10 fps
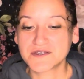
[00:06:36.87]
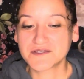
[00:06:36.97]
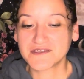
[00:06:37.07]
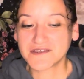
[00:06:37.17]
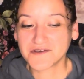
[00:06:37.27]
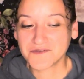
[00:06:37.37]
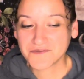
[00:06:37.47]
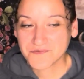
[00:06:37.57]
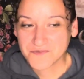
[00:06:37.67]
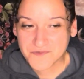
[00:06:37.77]
you know,
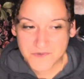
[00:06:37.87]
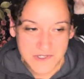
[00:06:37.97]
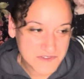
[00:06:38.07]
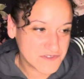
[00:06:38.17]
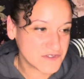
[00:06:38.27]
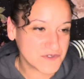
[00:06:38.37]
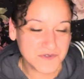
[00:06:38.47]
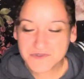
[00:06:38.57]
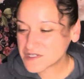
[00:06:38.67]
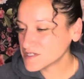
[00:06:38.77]

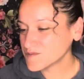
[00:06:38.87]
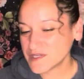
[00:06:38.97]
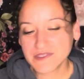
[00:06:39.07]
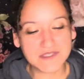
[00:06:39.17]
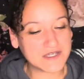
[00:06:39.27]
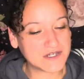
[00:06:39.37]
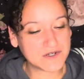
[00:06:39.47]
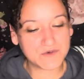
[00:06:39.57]
who's gonna be there?